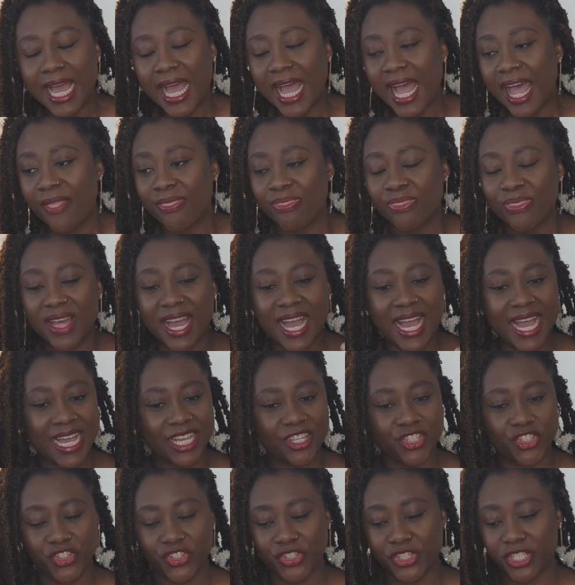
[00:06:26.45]
and that
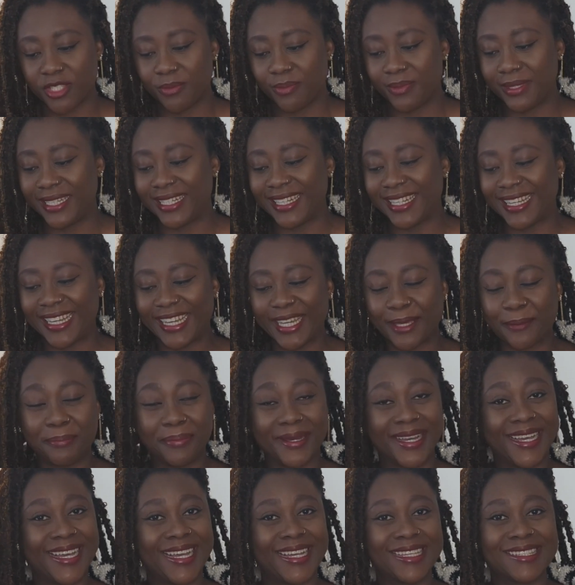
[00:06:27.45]
has just been like
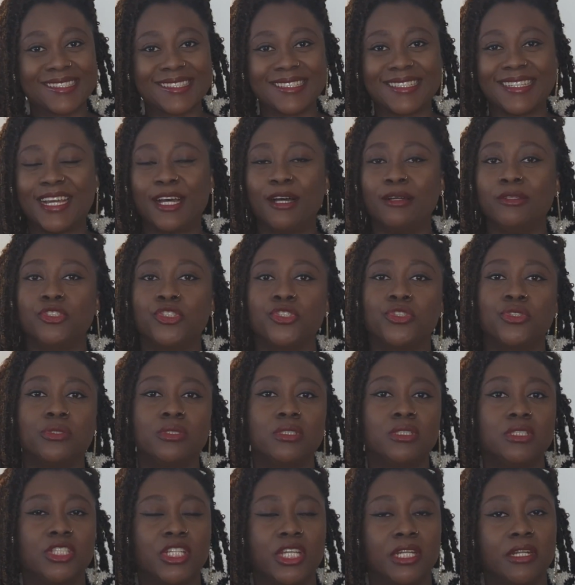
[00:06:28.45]
passed down through
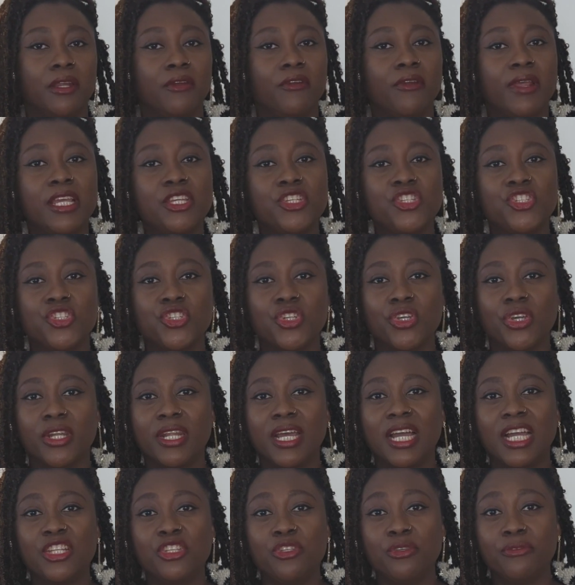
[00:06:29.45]
the generation,
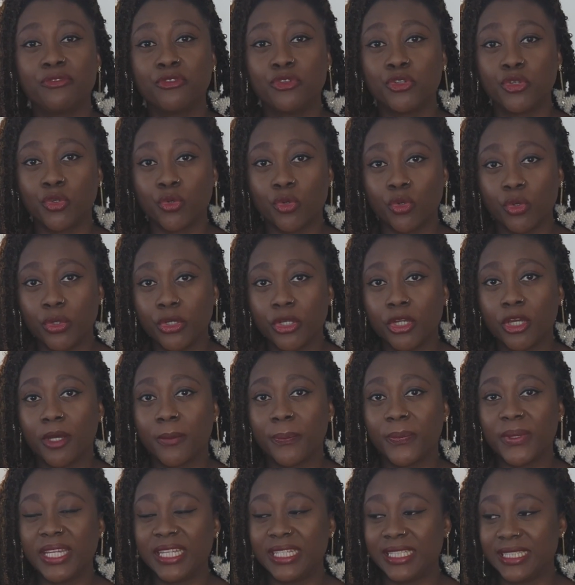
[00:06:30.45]
and you've grown
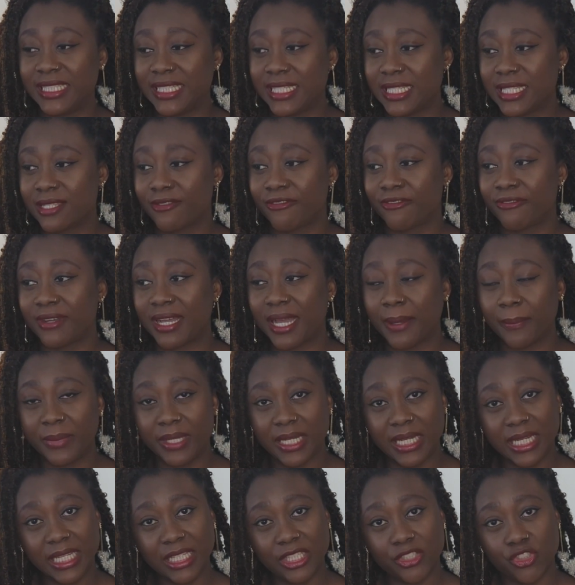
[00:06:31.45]
up in this
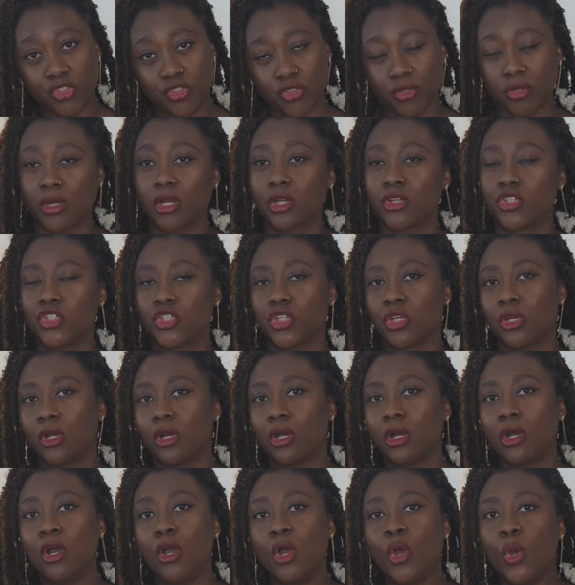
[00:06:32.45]
family
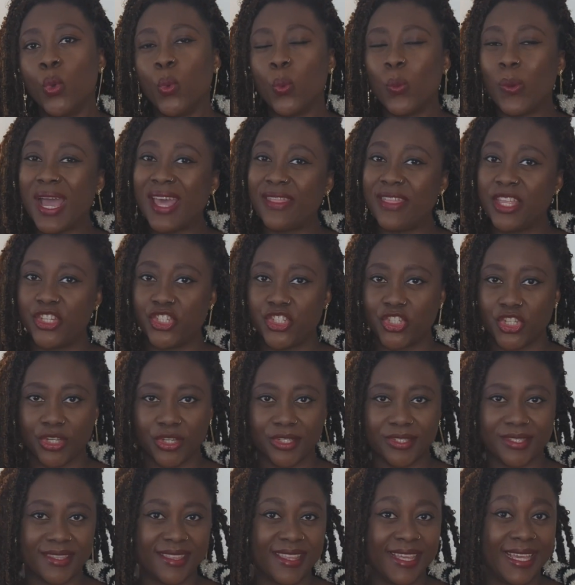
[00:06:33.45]
structure where they
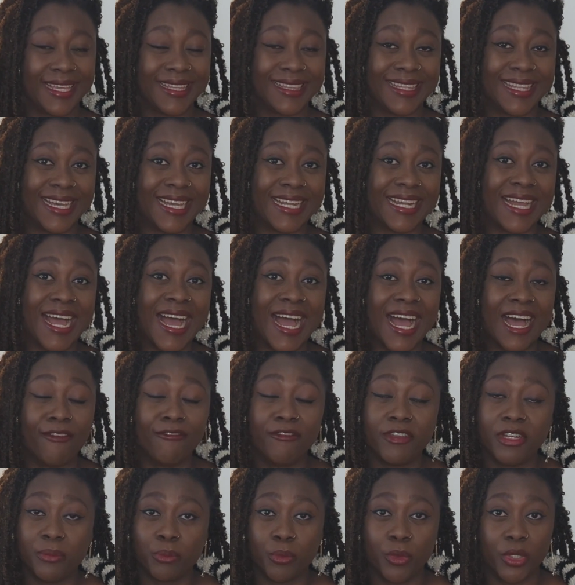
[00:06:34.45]
just think that
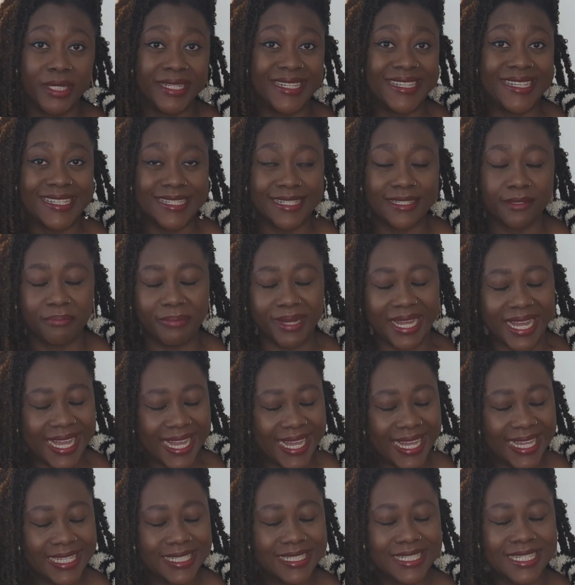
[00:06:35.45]
having money is
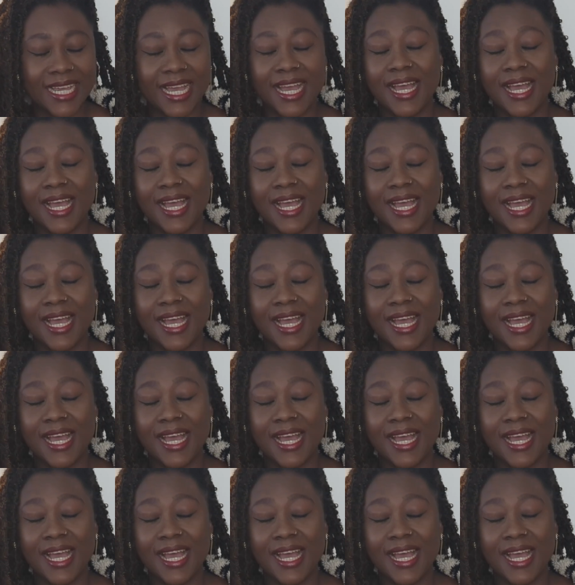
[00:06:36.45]
bad,